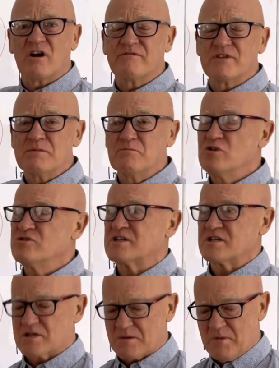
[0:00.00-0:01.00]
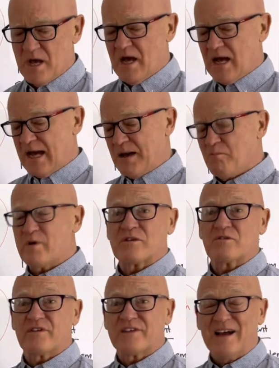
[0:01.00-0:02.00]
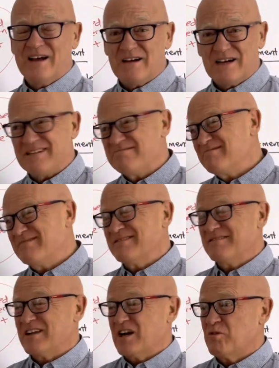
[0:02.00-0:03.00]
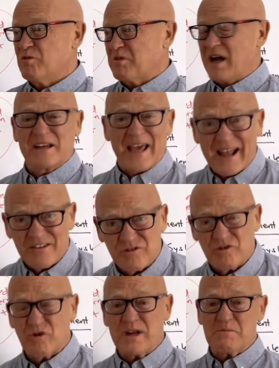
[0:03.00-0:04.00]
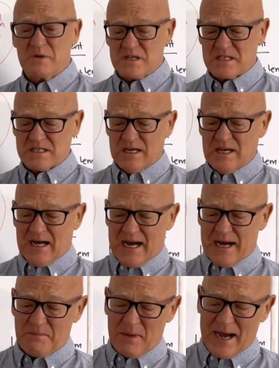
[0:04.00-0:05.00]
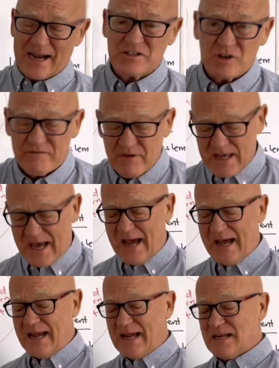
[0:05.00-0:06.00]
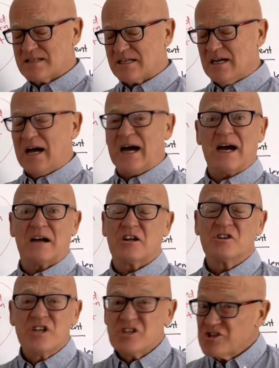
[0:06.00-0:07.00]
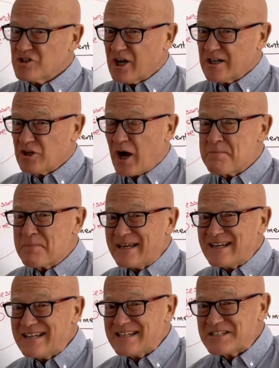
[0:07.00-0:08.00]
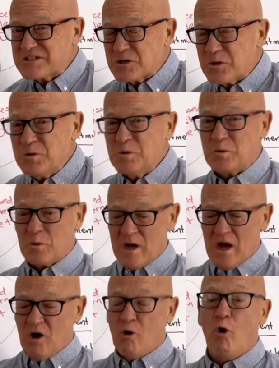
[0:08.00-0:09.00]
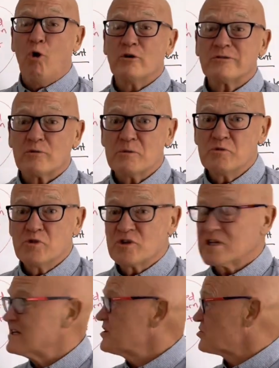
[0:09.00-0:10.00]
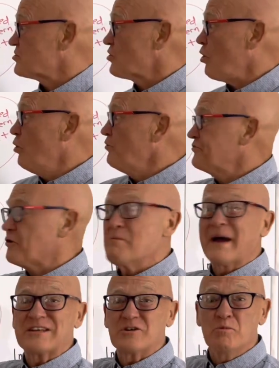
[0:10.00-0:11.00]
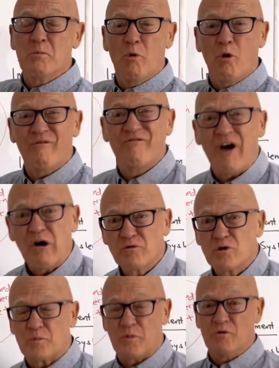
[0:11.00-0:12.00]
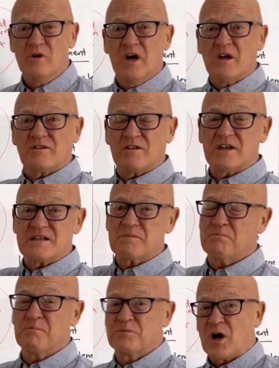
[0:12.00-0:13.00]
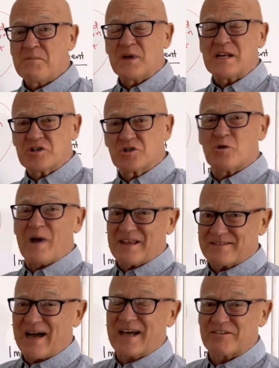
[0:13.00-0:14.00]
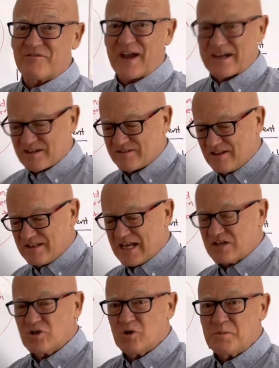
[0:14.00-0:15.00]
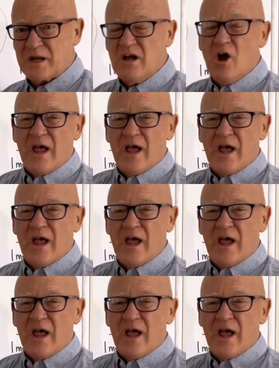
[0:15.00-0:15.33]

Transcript: of the immune system, whether it's cancer treatments, HIV, AIDS, conditions like diabetes too, or autoimmune conditions also make you more vulnerable to these. Diabetes too has other factors in there too, but